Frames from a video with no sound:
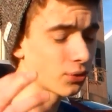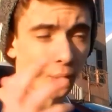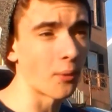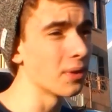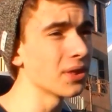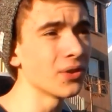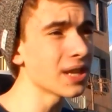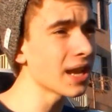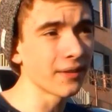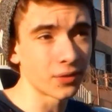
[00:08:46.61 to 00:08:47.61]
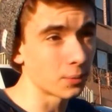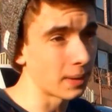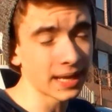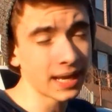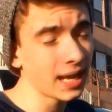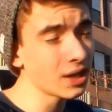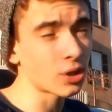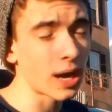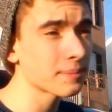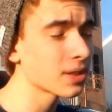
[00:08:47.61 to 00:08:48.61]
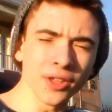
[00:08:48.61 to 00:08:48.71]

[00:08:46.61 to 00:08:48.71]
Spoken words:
throw in their deck if they're picking hand traps.